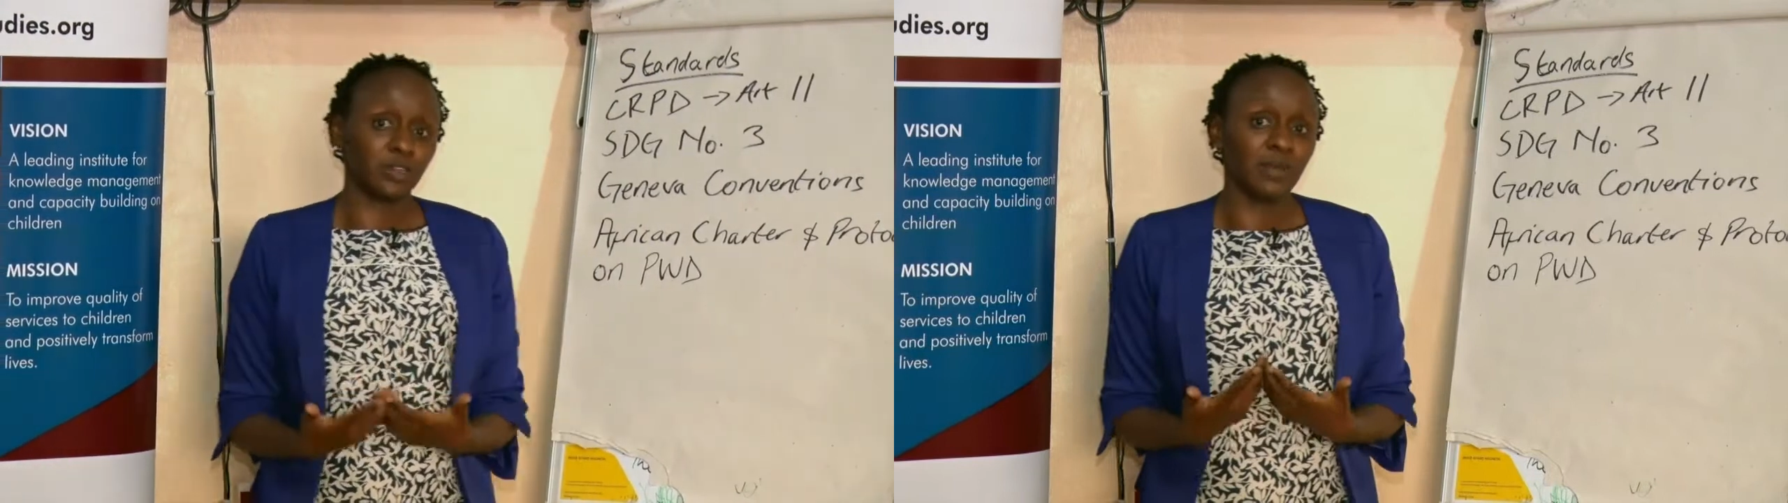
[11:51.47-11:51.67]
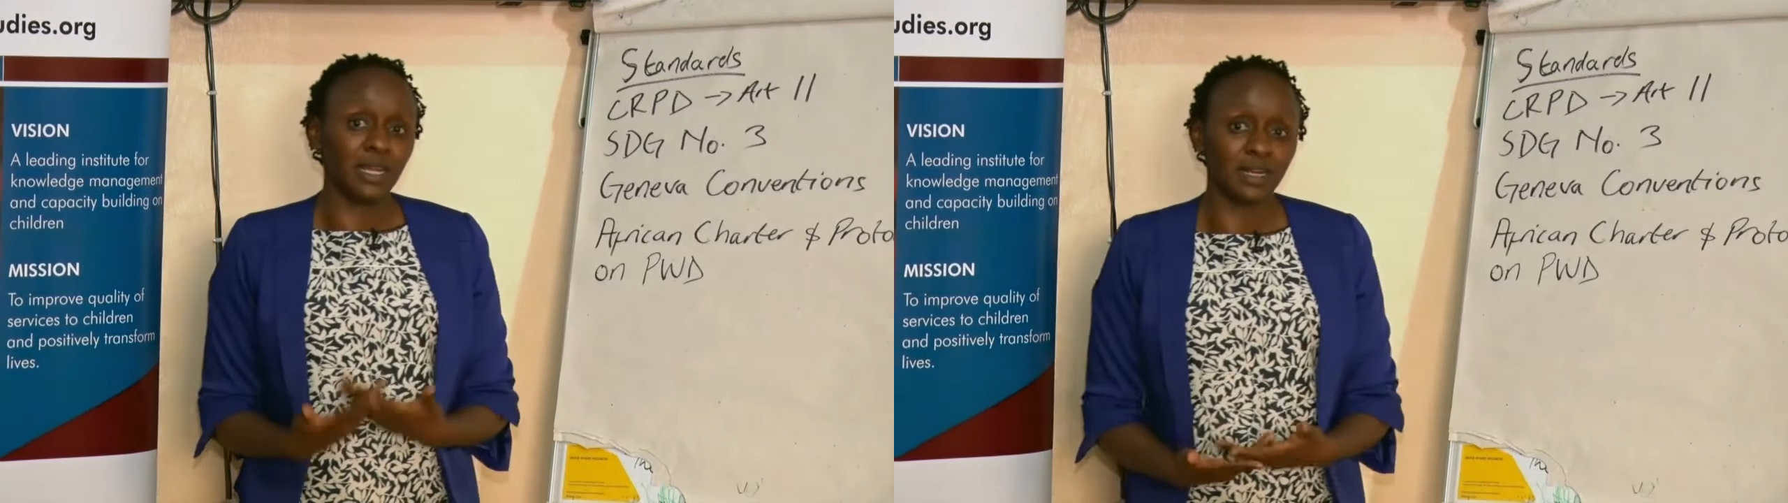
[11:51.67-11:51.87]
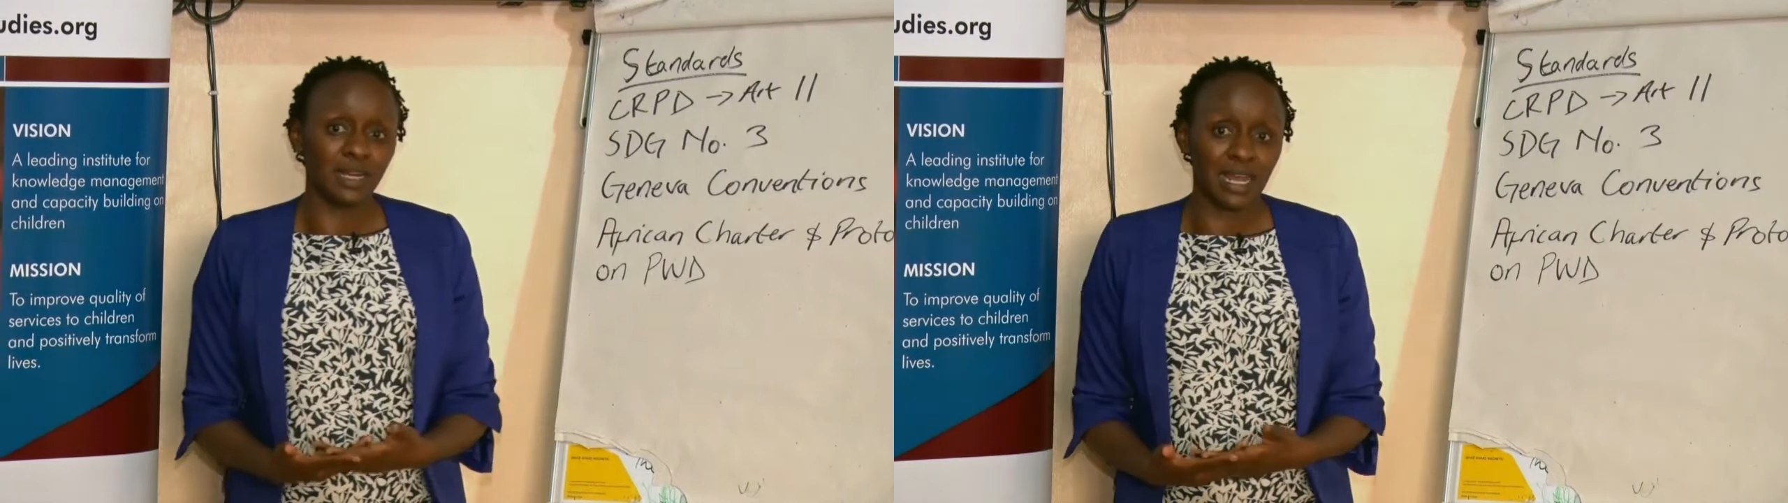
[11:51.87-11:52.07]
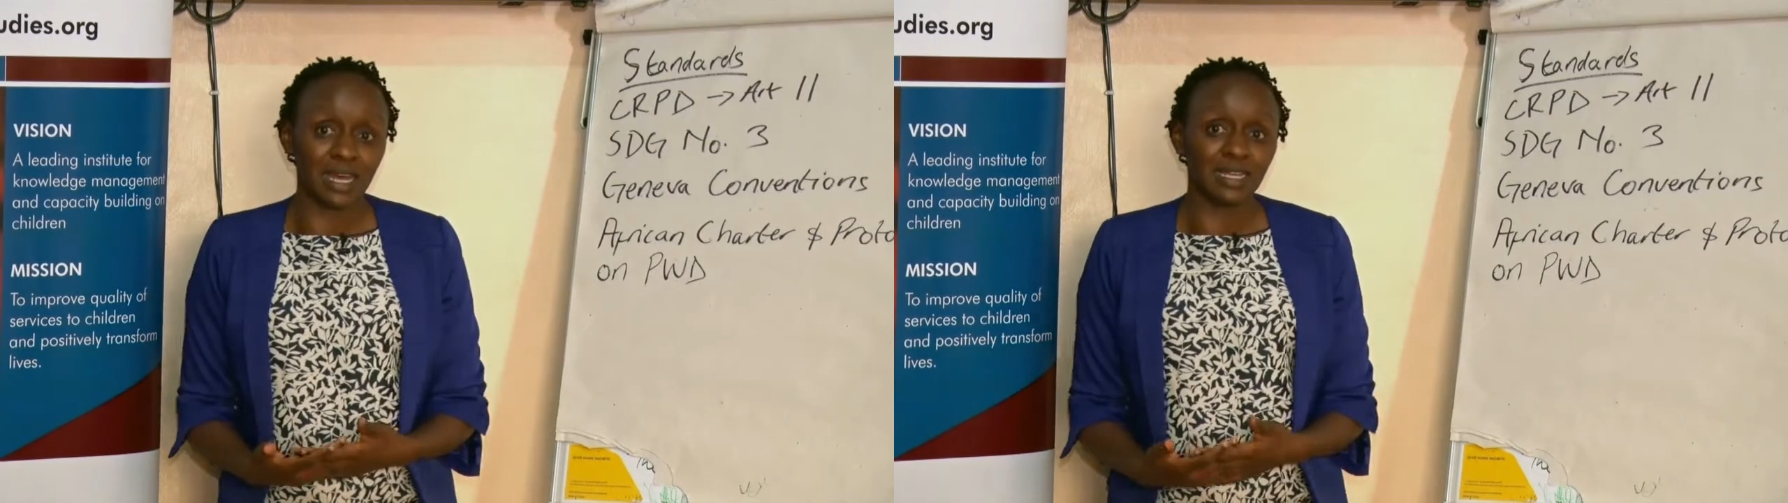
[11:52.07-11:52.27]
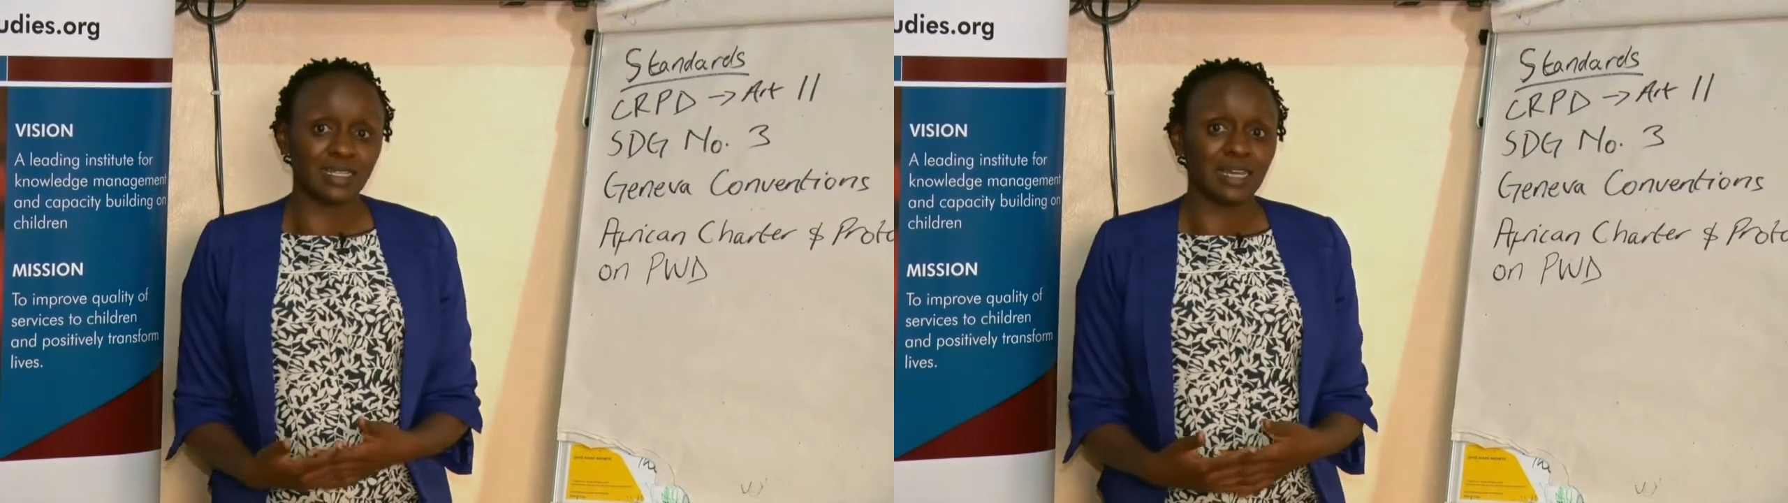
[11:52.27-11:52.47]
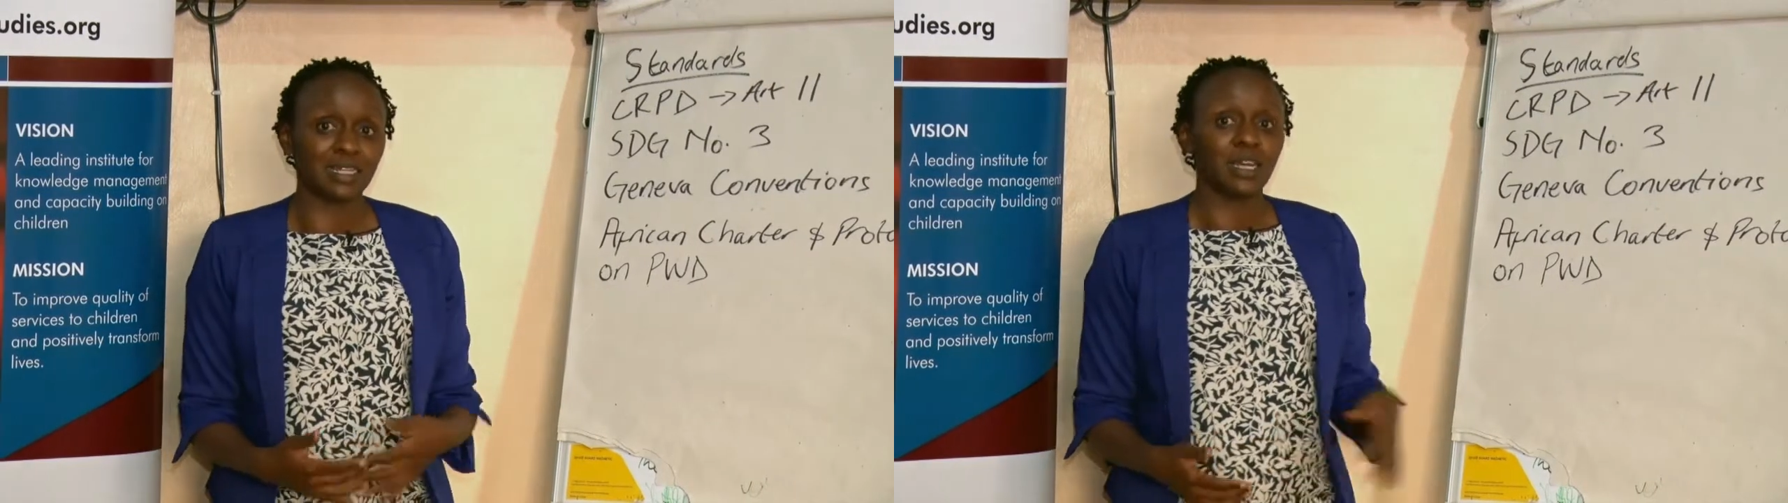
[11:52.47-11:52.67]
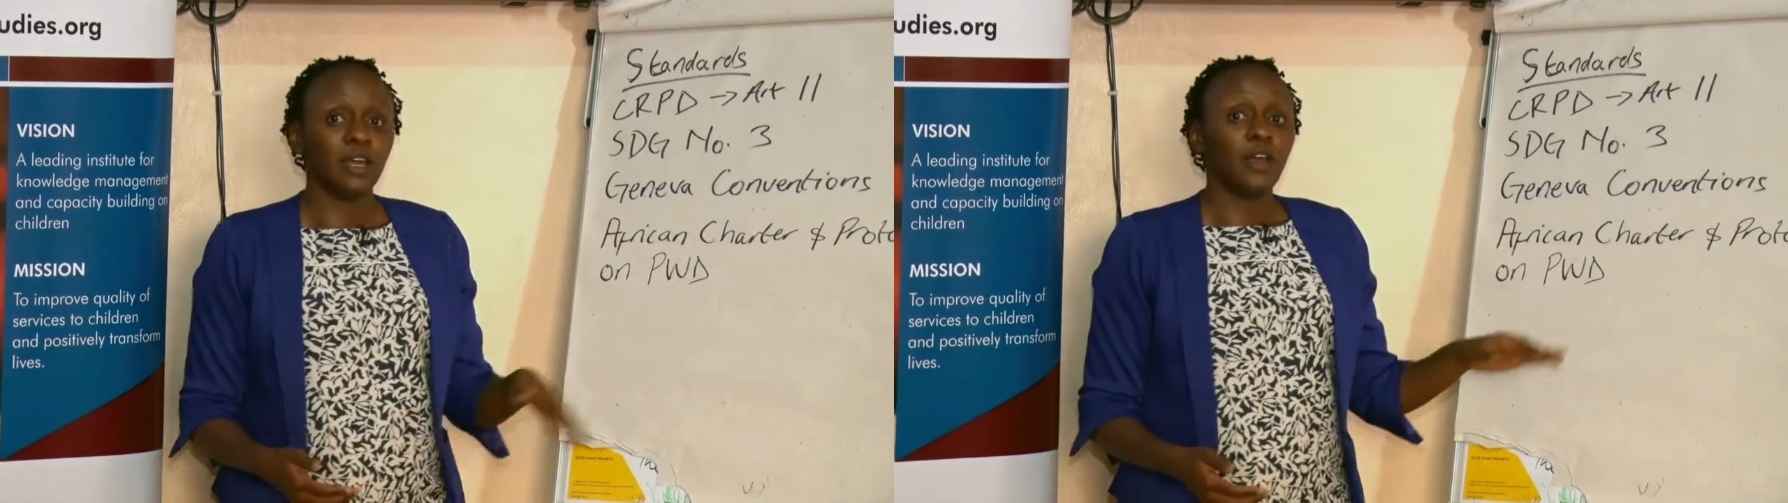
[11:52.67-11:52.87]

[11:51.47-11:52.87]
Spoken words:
remain clear is that